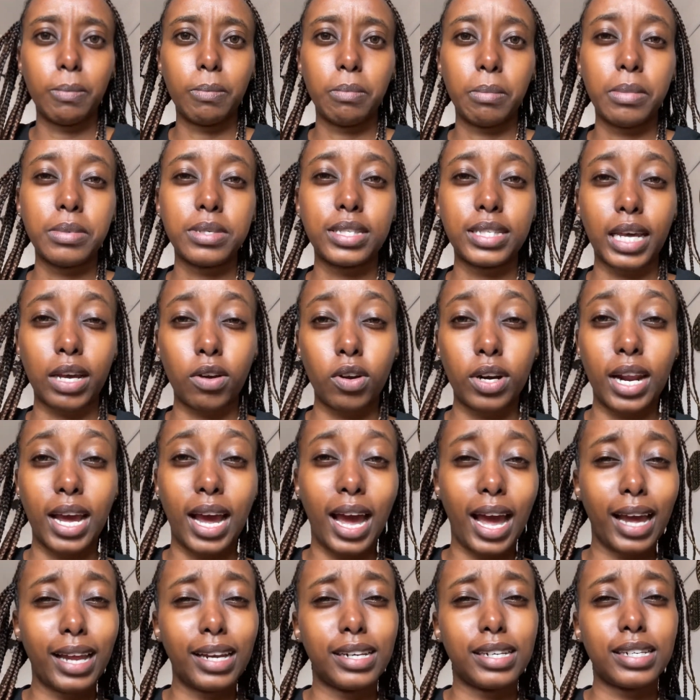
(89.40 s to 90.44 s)

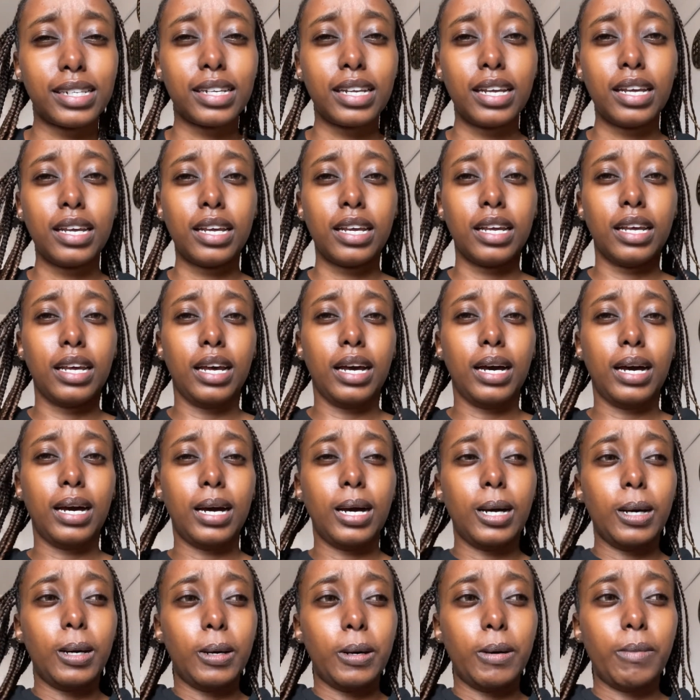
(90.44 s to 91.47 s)
second-hand
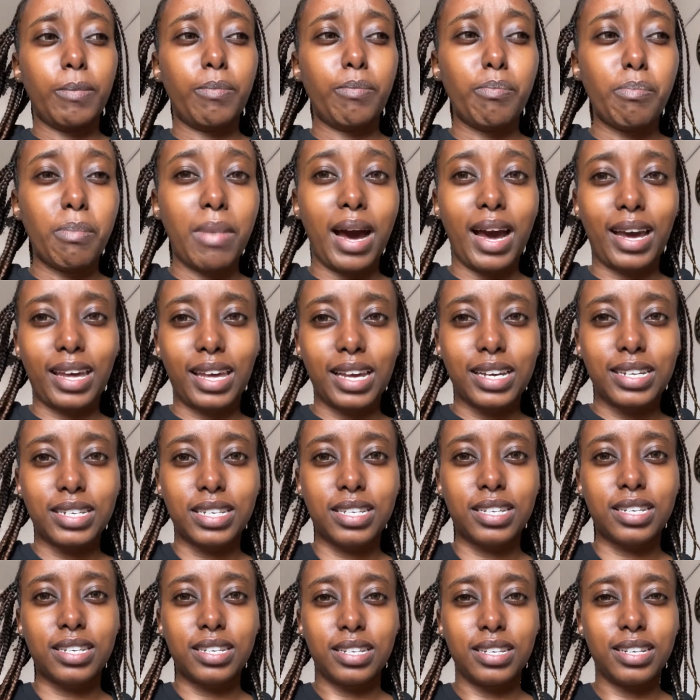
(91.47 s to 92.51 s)

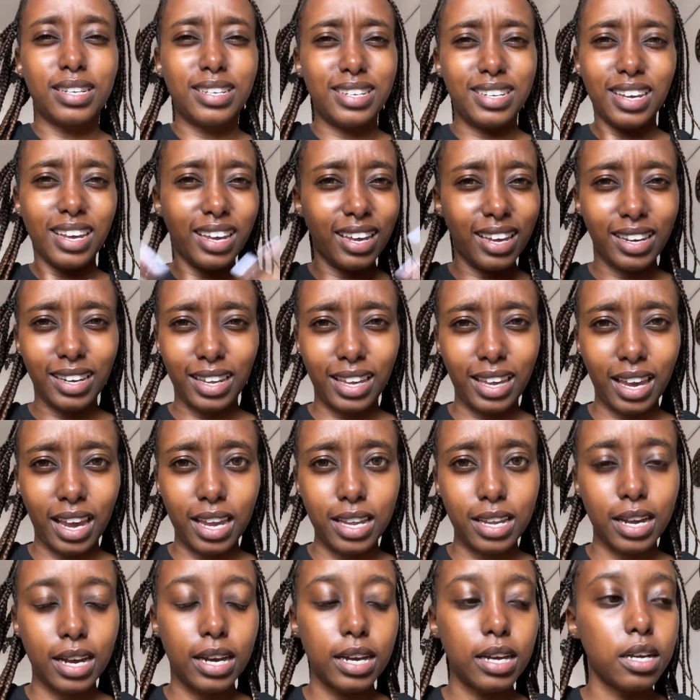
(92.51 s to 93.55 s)
market in
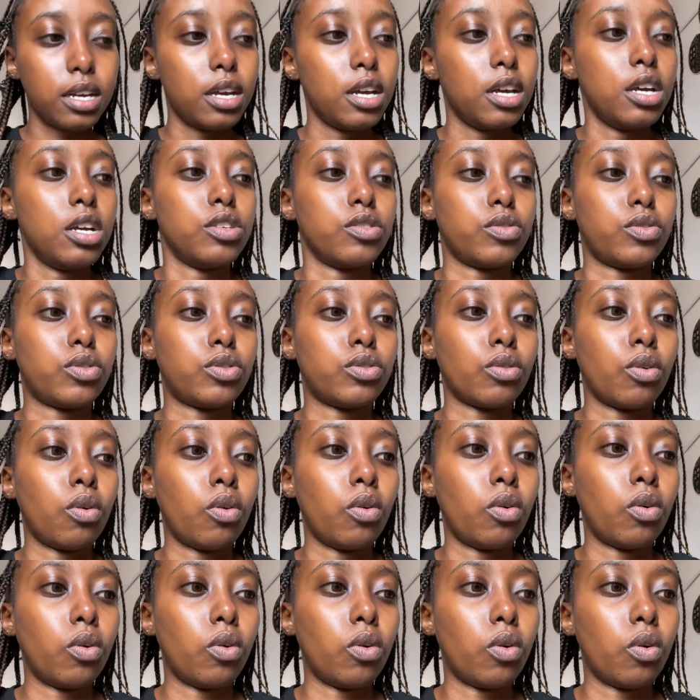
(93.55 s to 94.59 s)
Kenya.
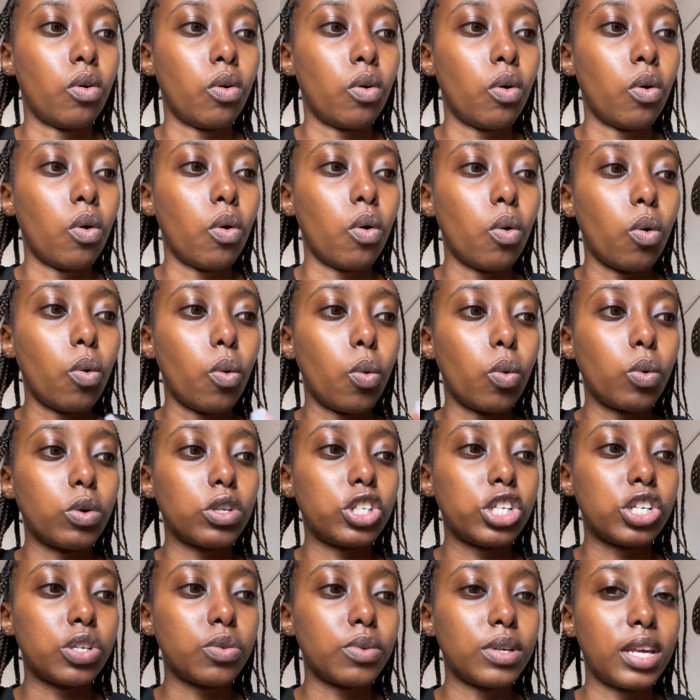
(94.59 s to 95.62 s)
So
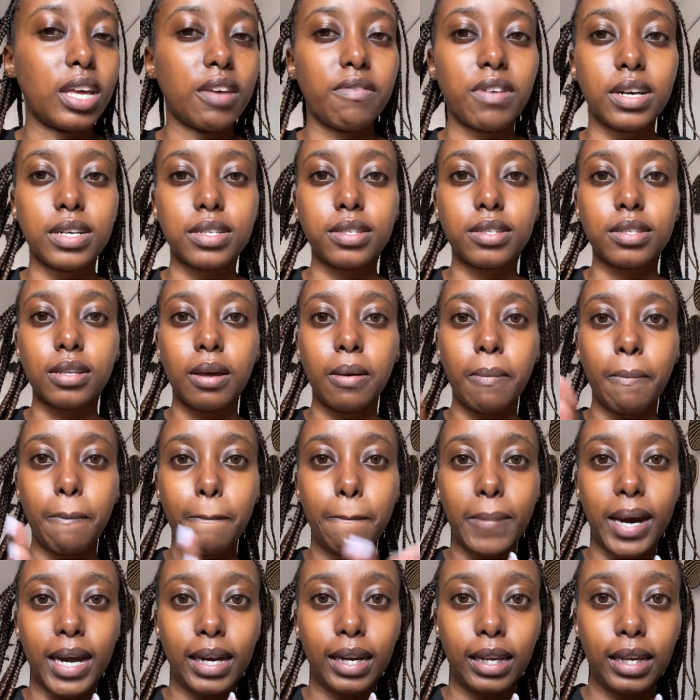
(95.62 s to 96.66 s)
she would give us
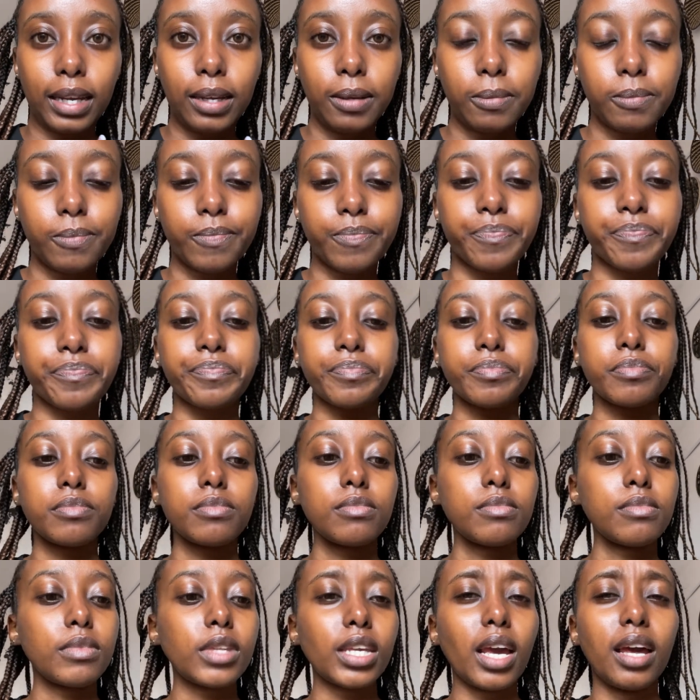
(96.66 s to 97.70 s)
money,
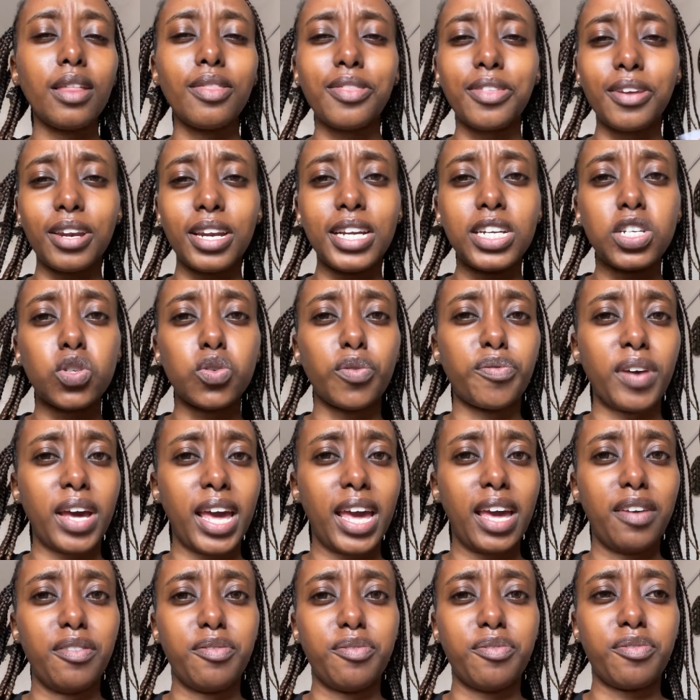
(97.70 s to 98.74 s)
3,000 to
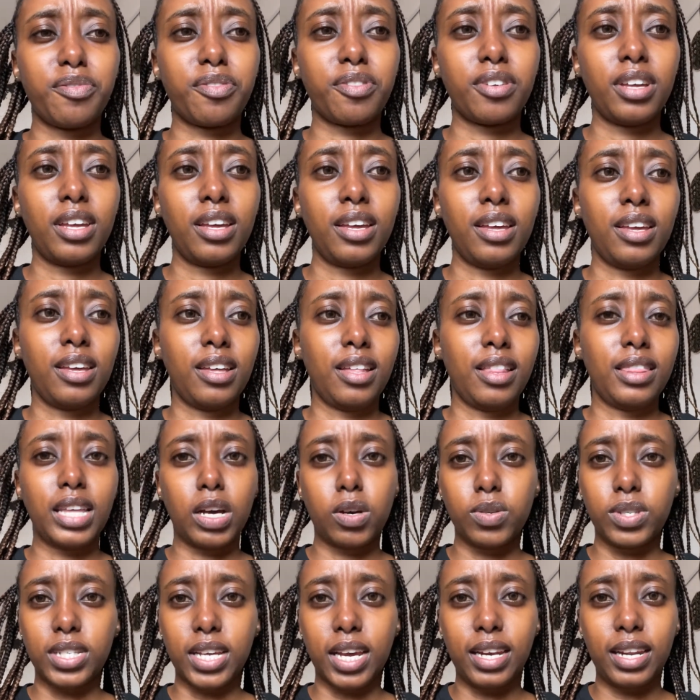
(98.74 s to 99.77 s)

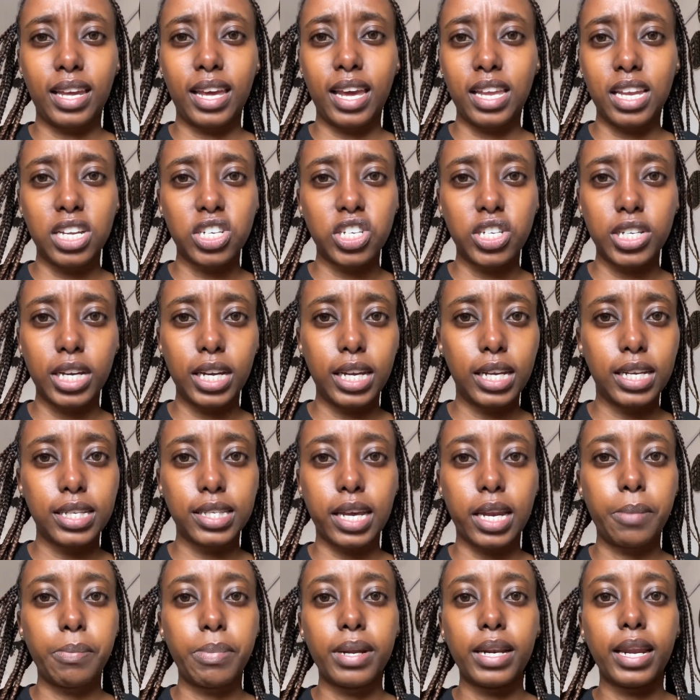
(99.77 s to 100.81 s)
5,000 Kenya shillings,
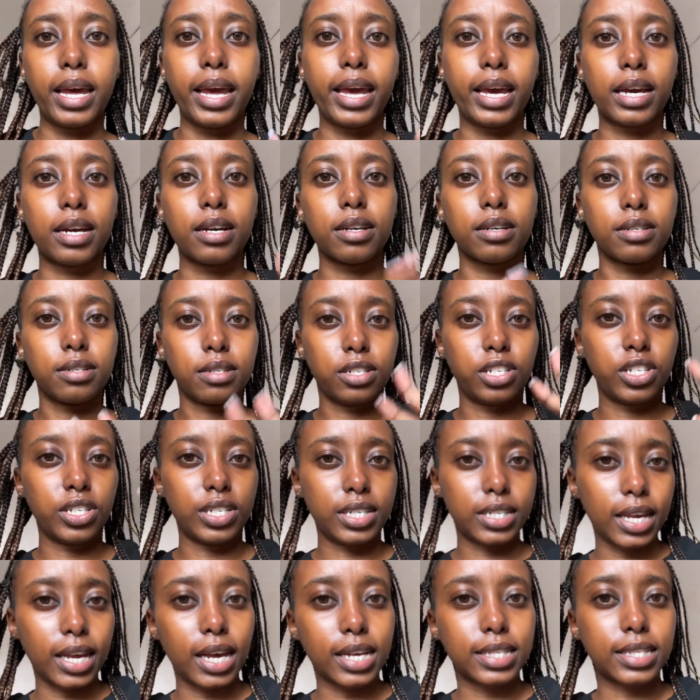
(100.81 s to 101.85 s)
and be like, she'd
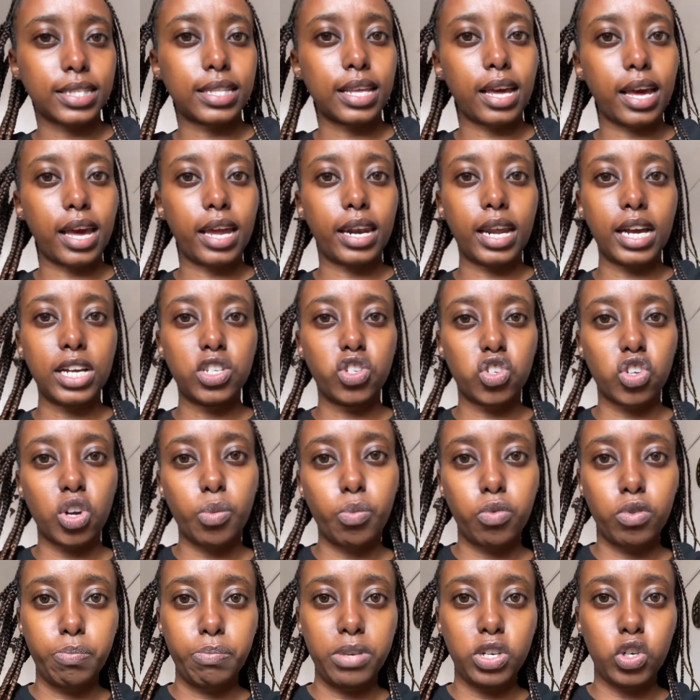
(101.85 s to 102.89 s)
take us there, and her job
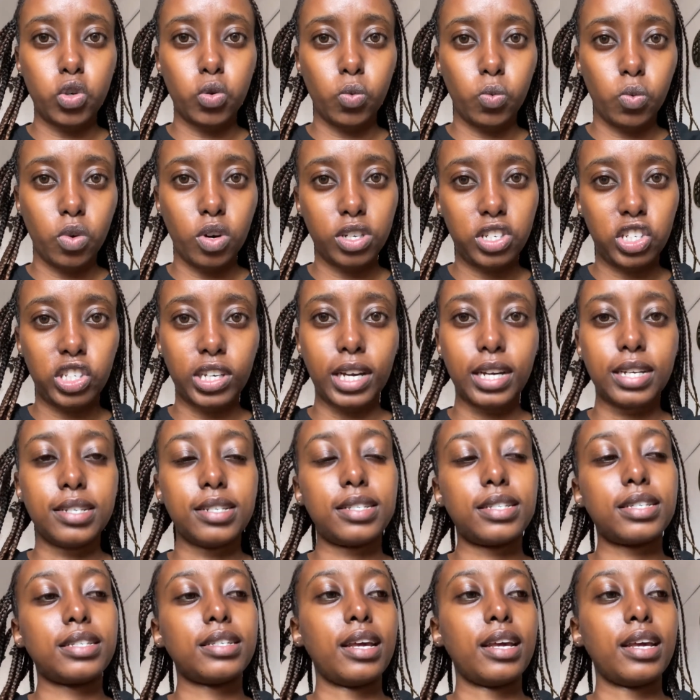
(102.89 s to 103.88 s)
would be to watch us